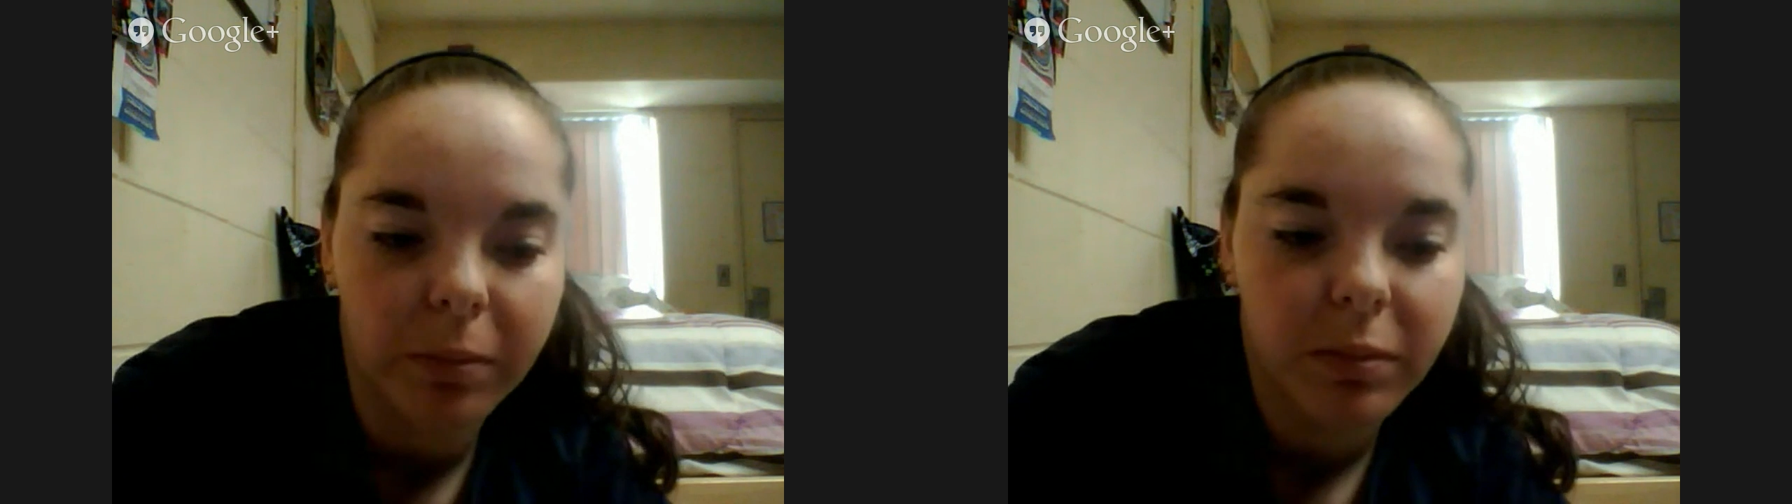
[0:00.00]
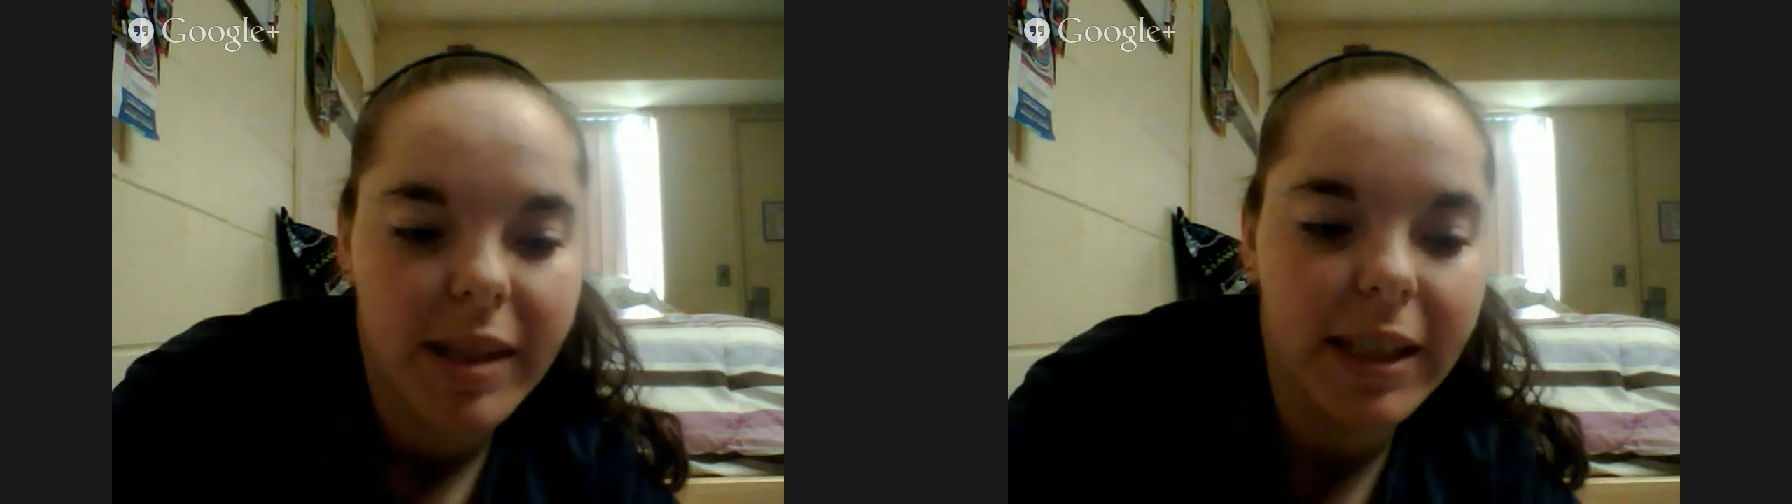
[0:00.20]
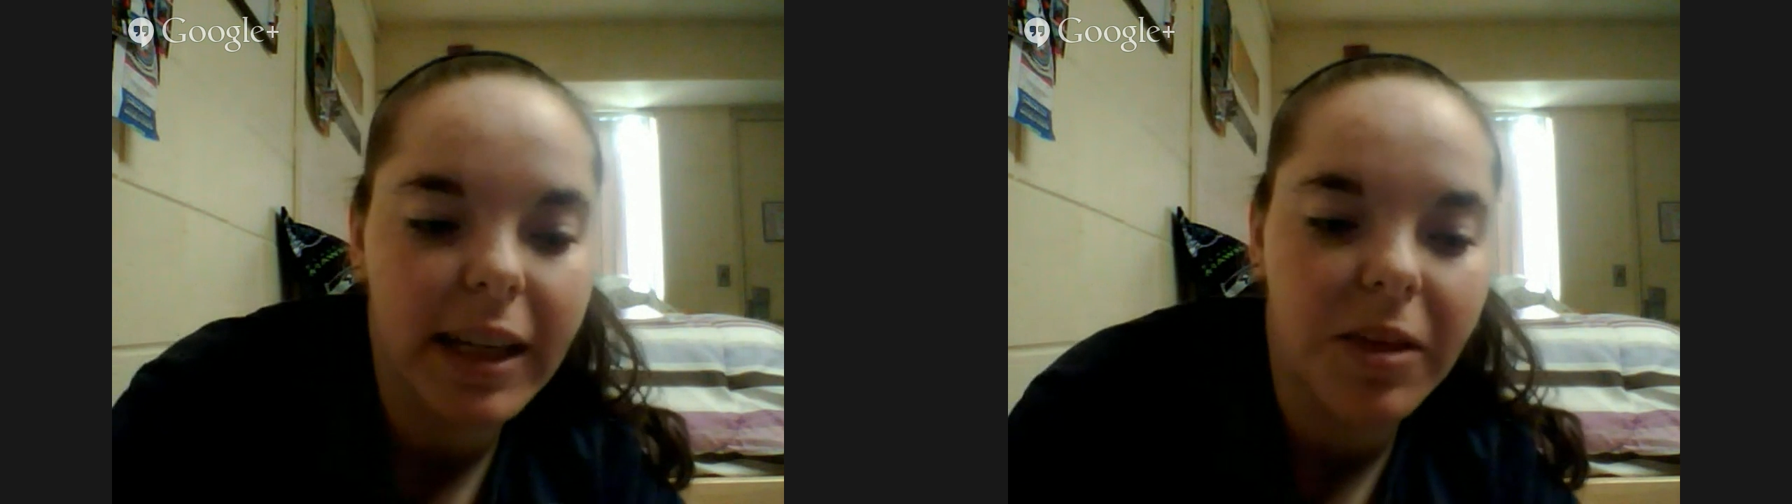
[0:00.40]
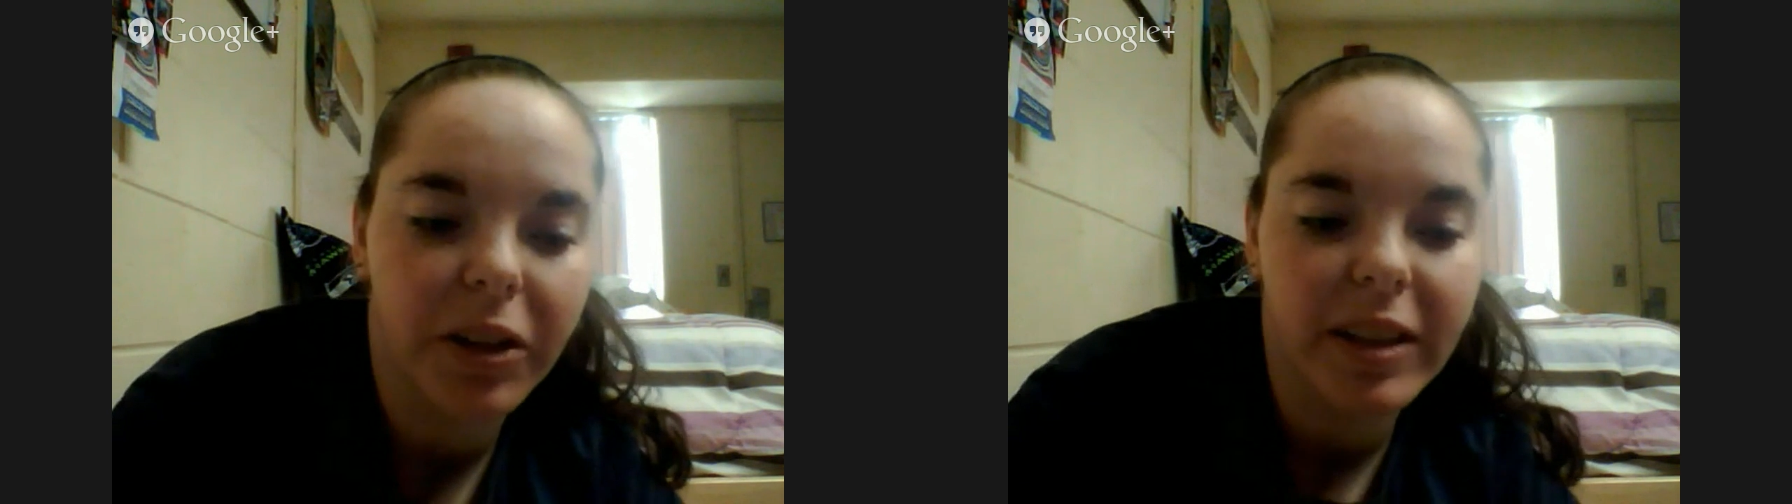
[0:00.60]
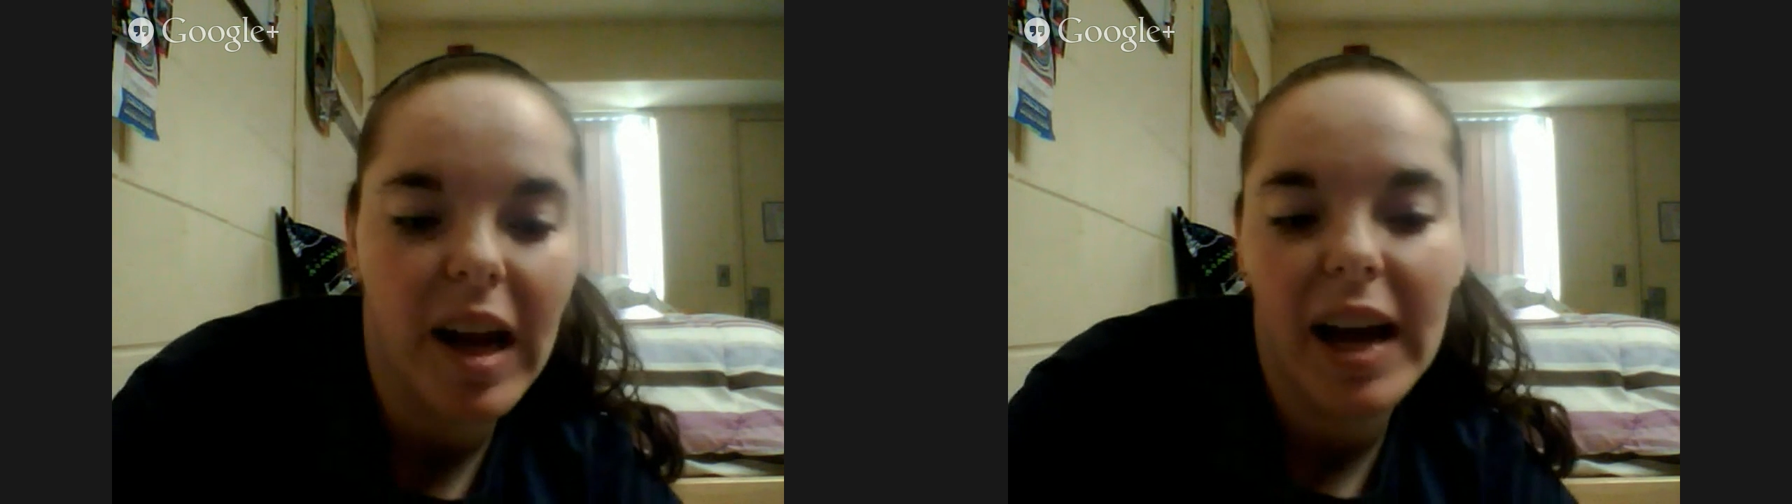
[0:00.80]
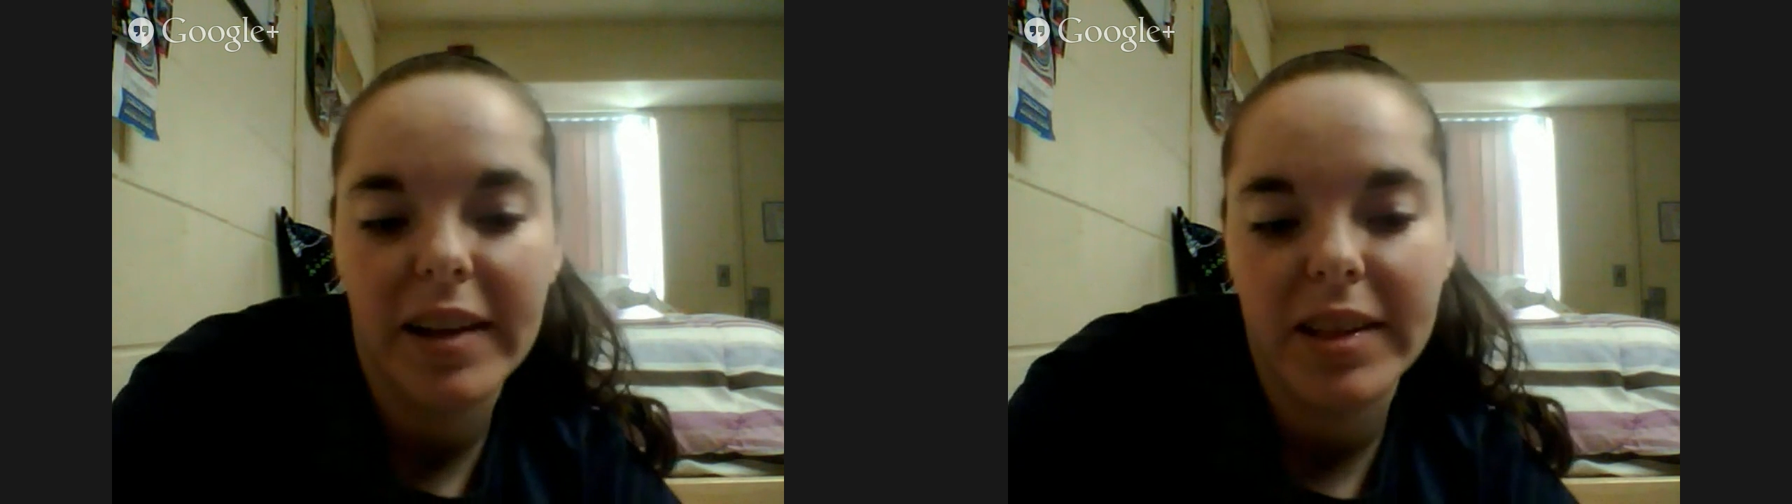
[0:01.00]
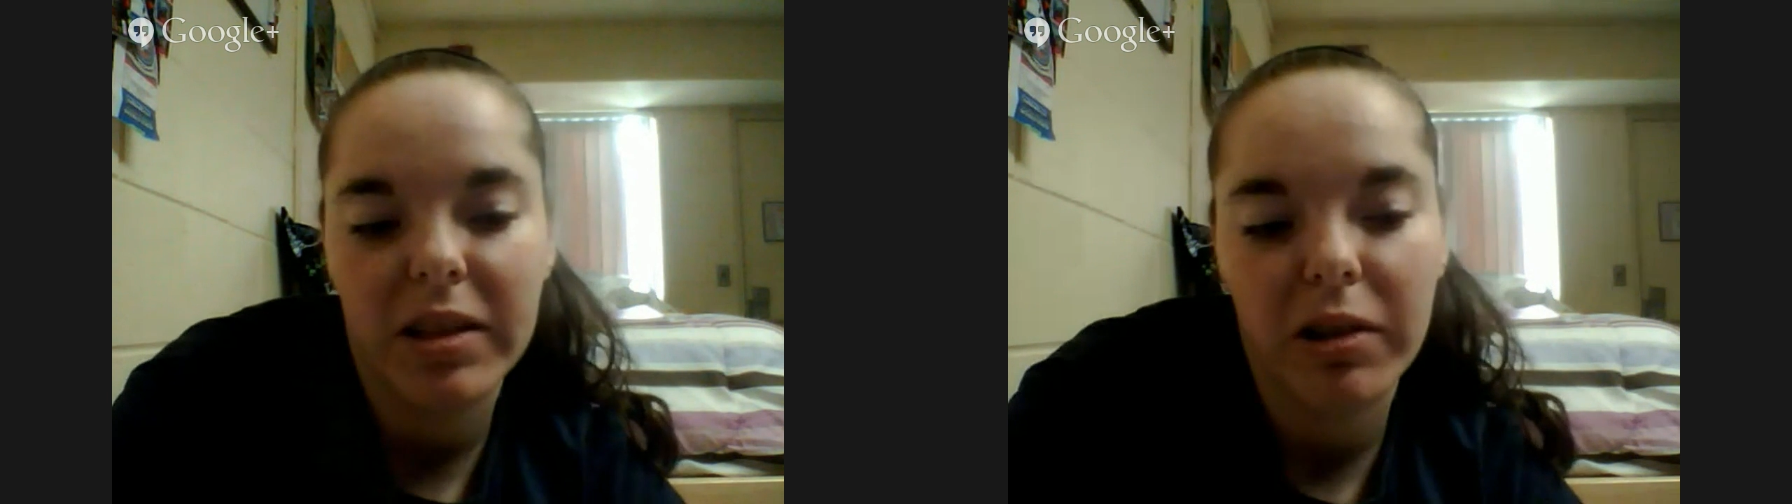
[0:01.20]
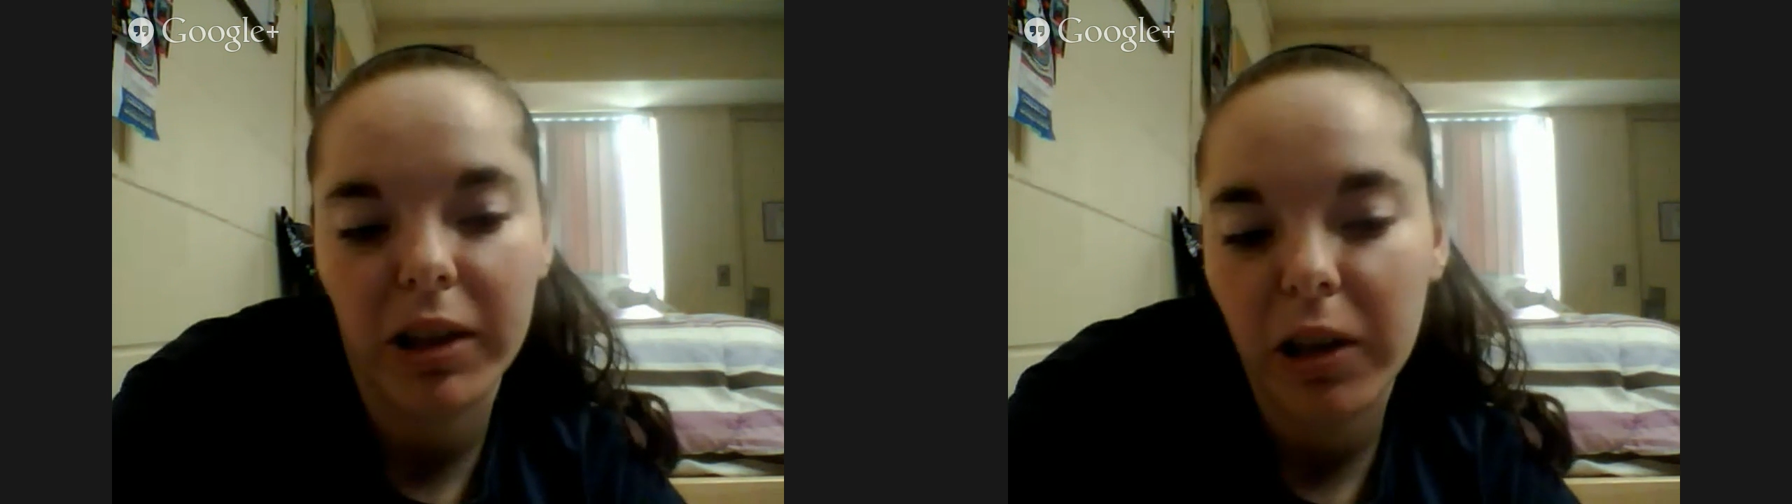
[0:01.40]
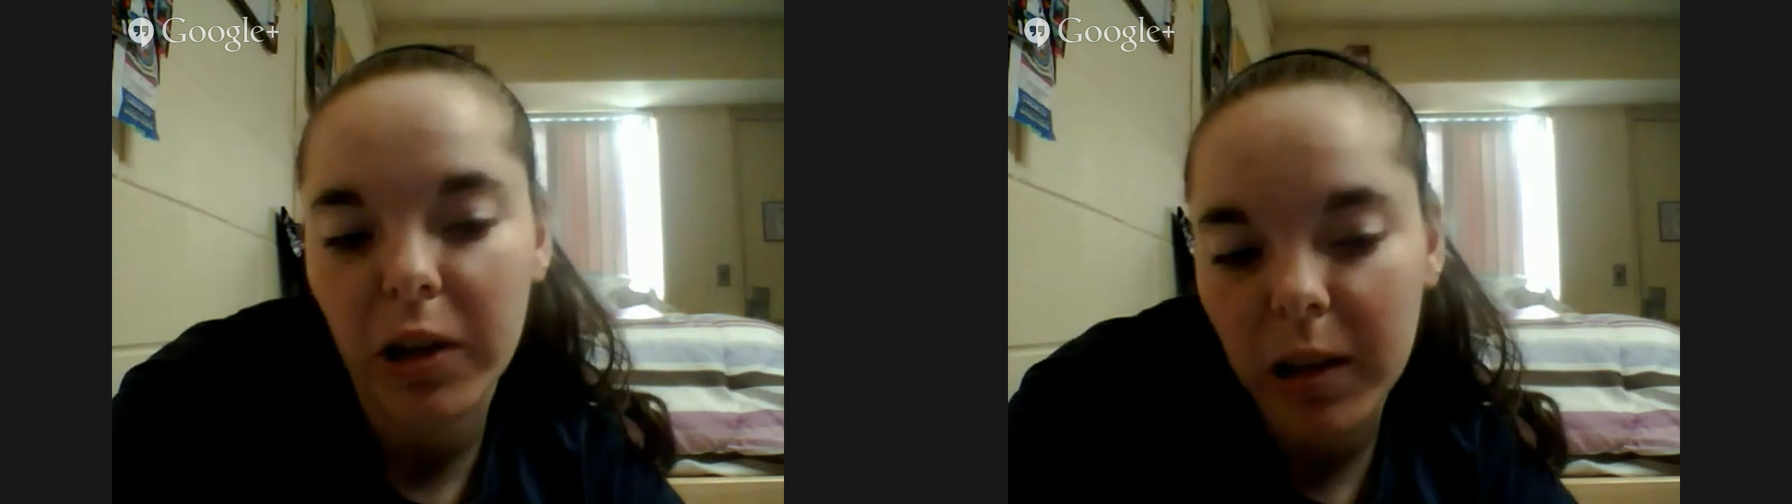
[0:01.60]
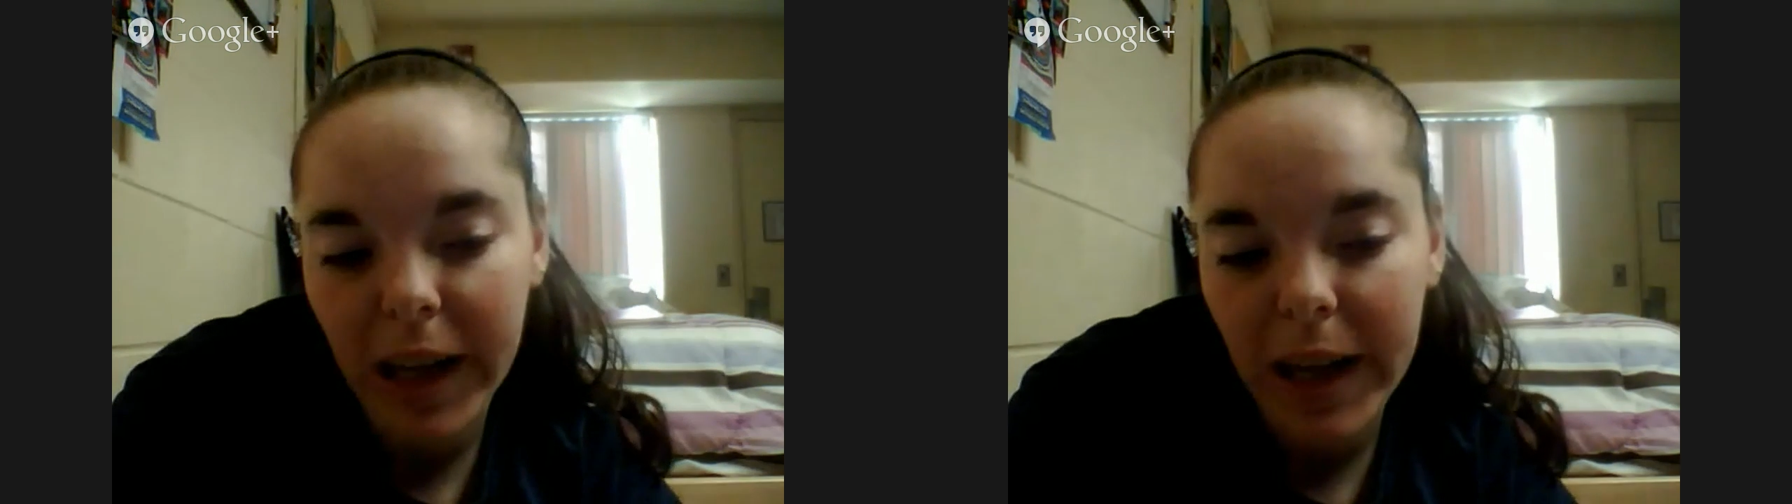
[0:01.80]
sit at their desk or go to
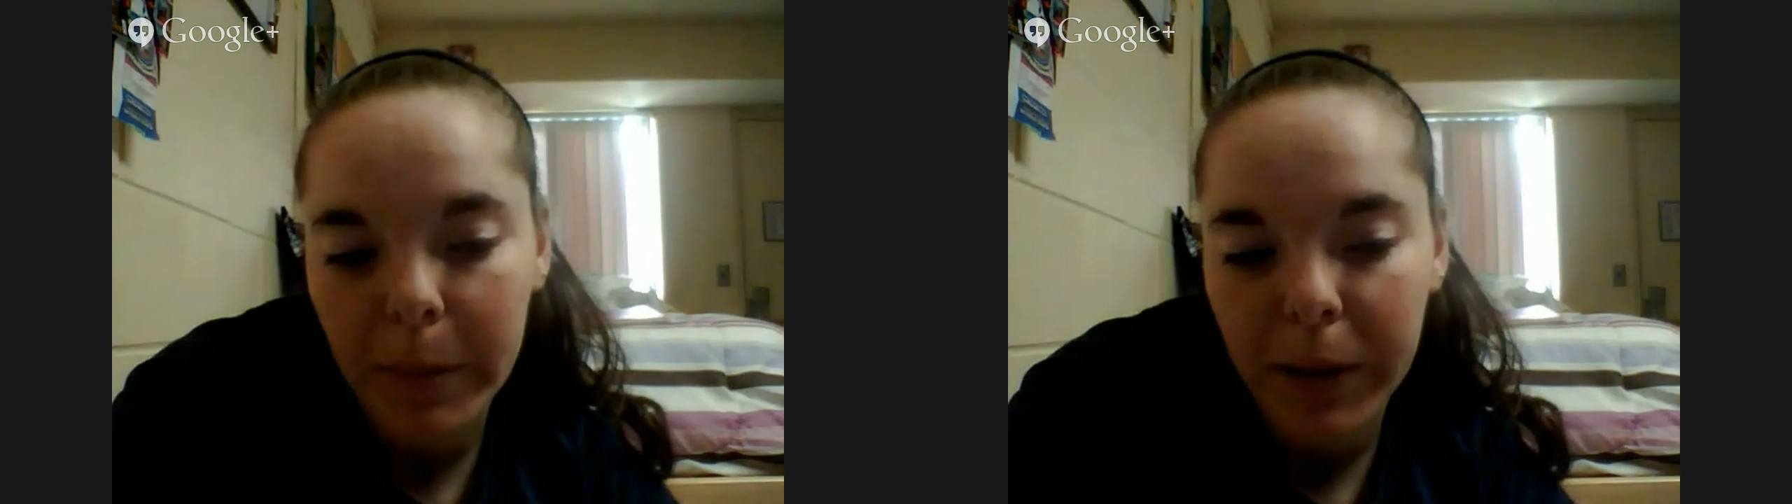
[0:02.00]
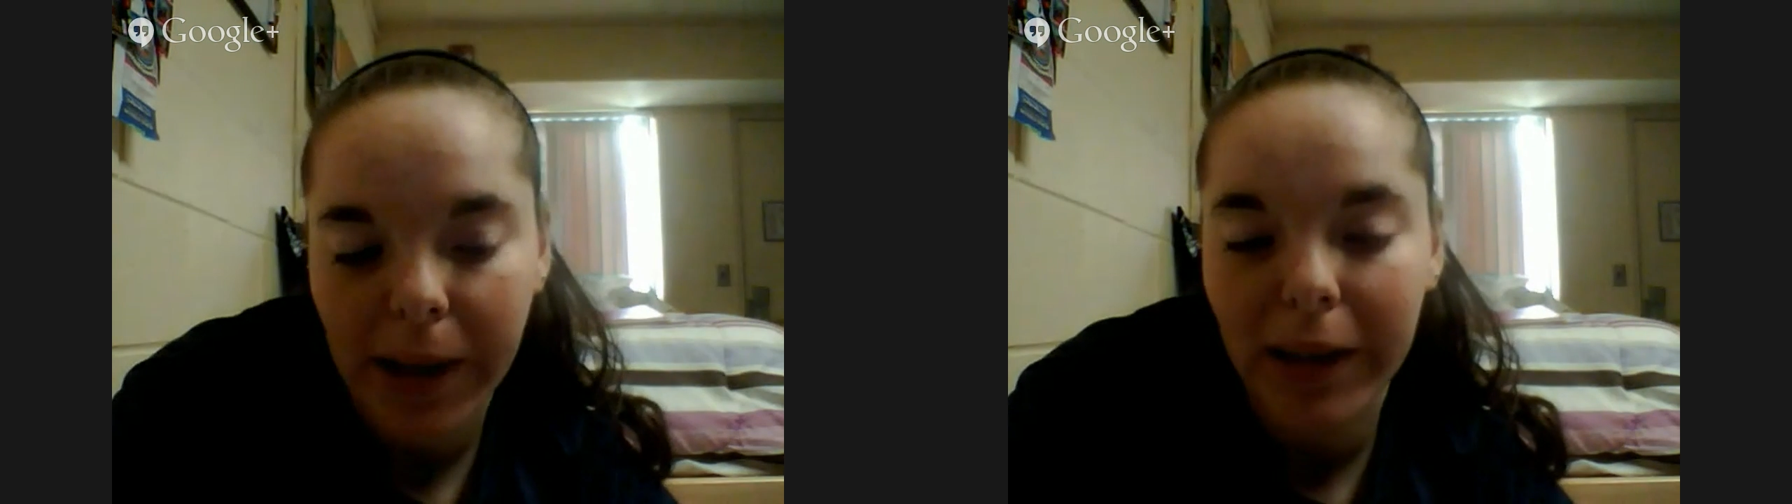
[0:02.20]
the library